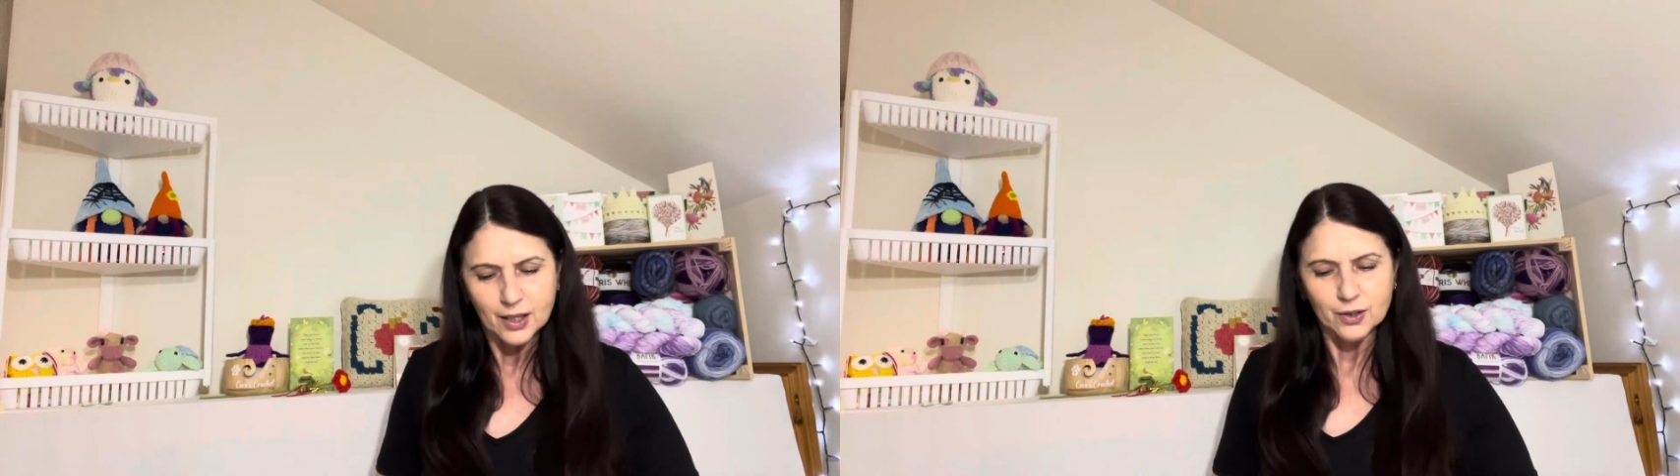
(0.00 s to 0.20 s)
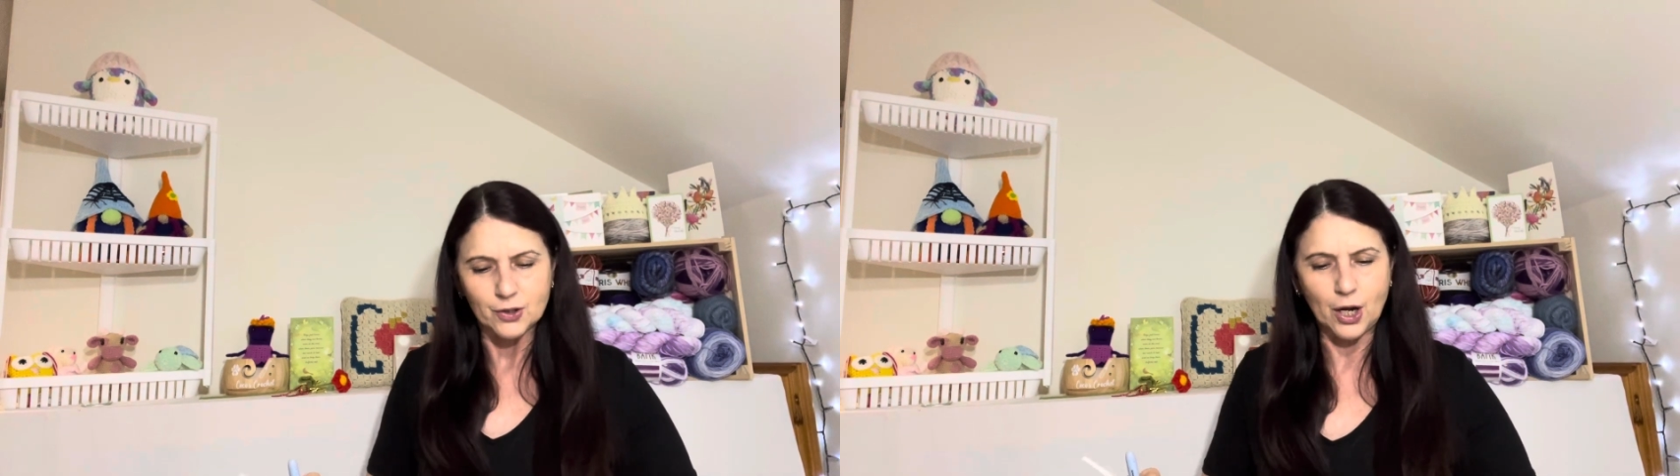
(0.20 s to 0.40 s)

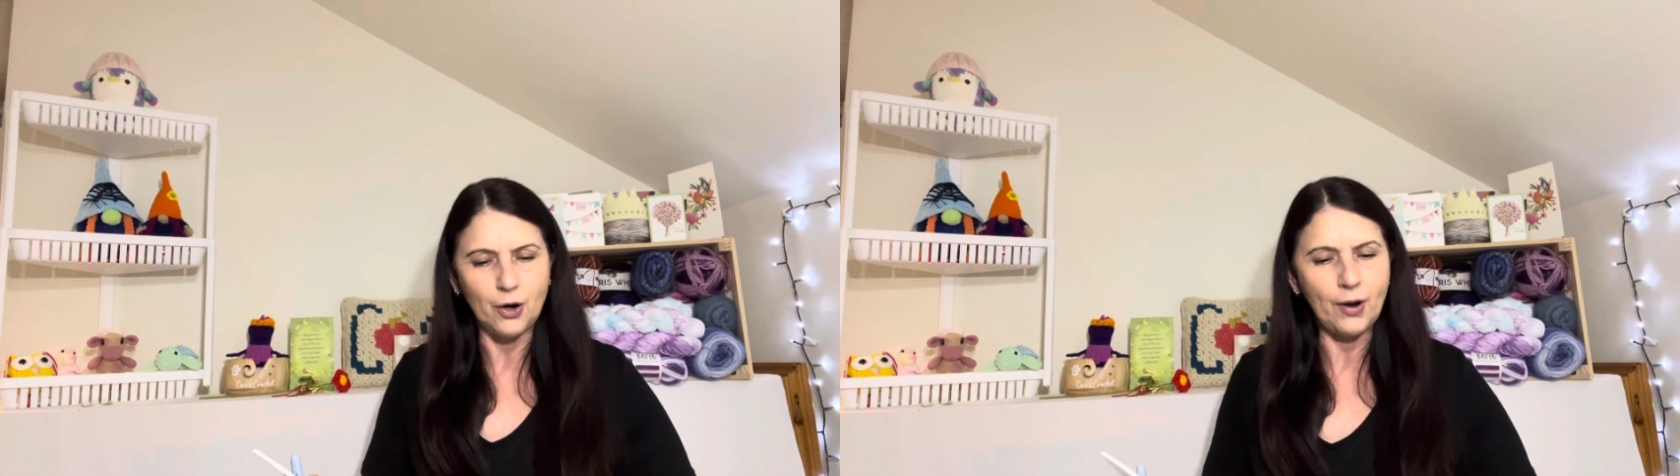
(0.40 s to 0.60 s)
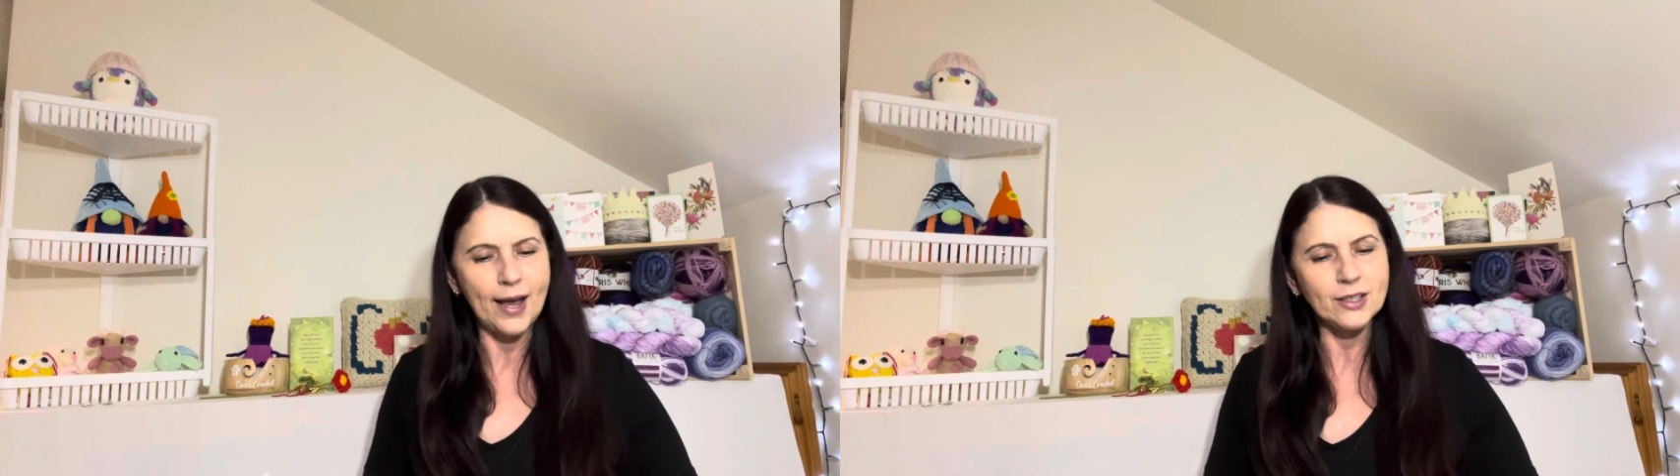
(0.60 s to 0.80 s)

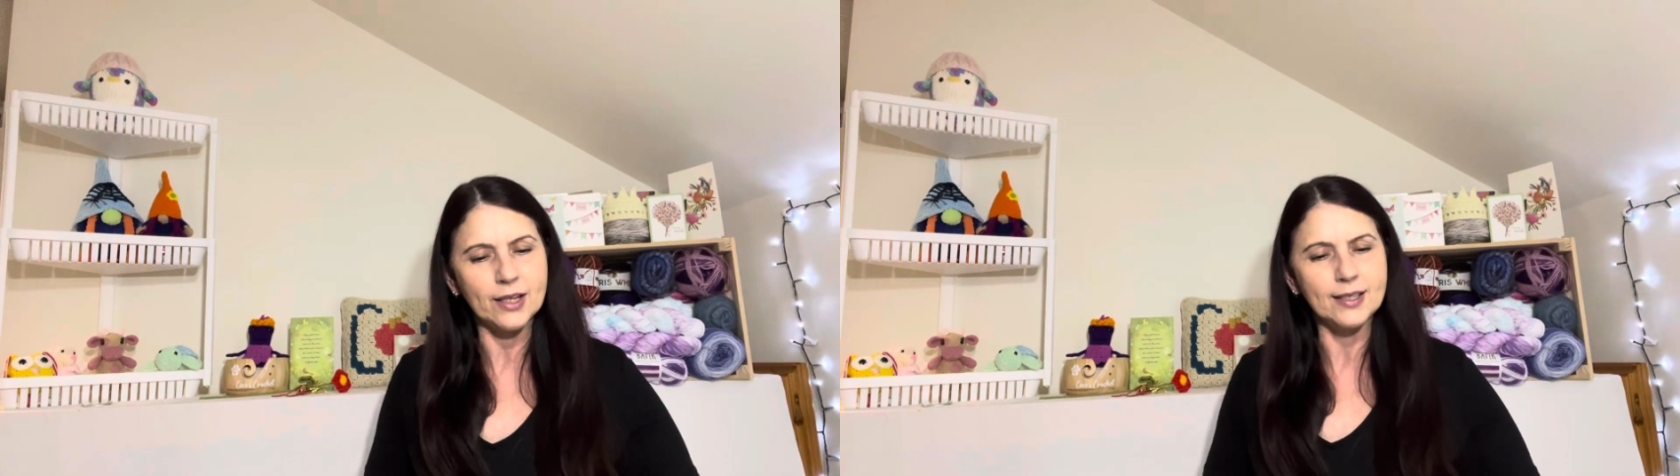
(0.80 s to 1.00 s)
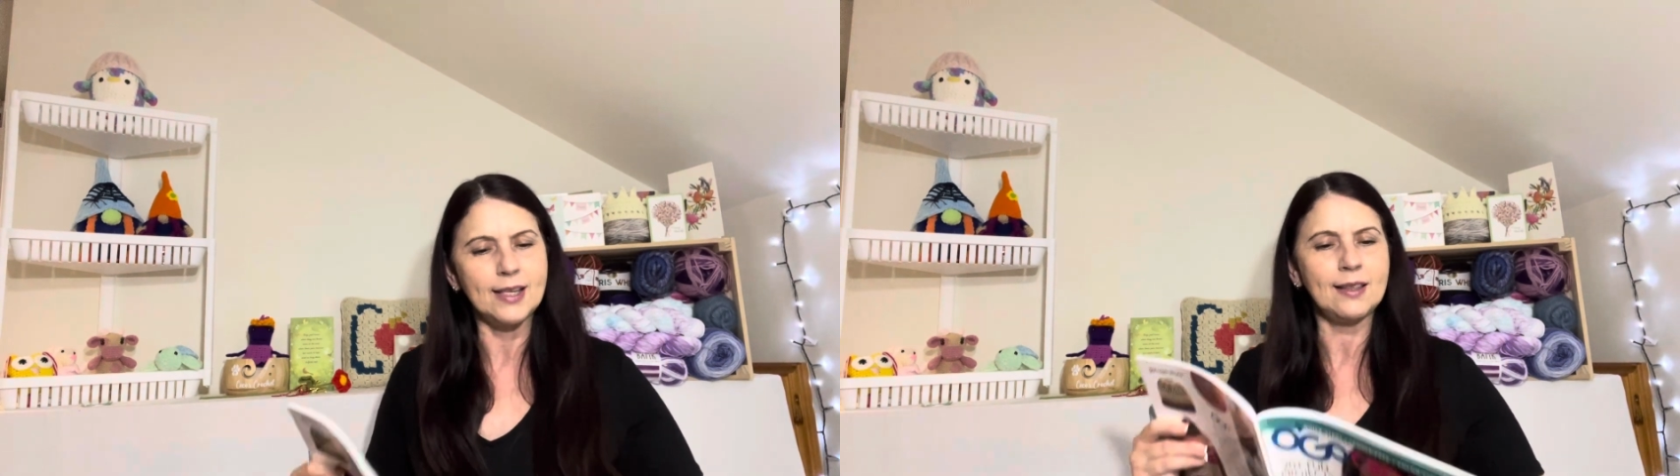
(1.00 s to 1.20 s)
So as I
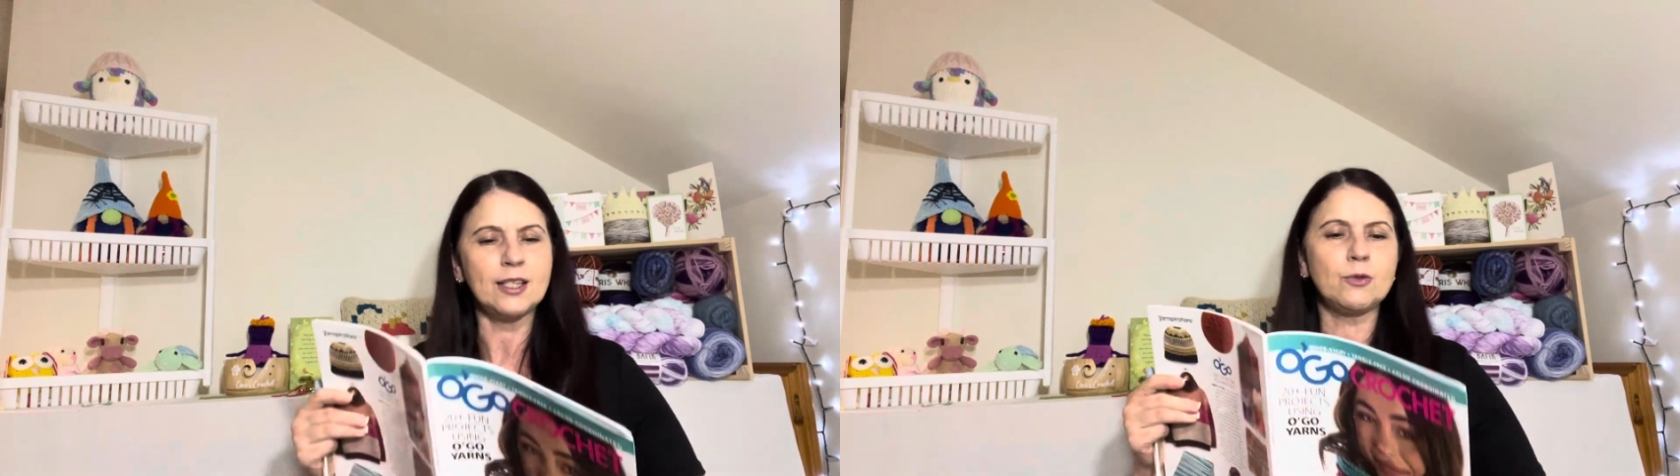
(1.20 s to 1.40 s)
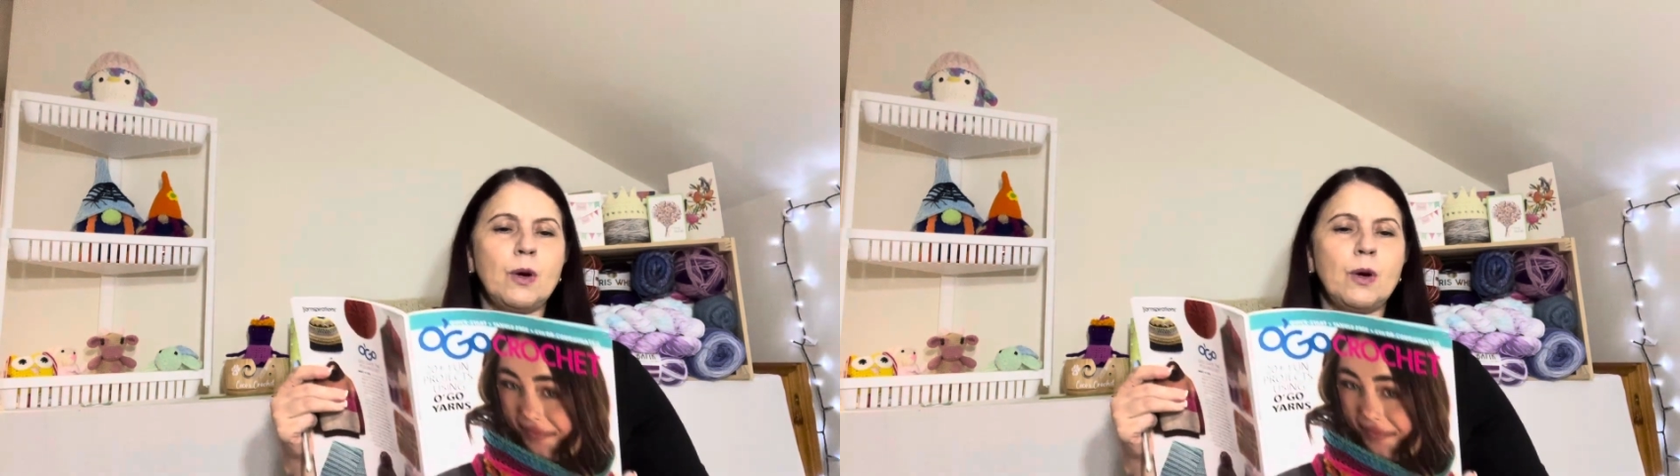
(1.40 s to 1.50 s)
said, this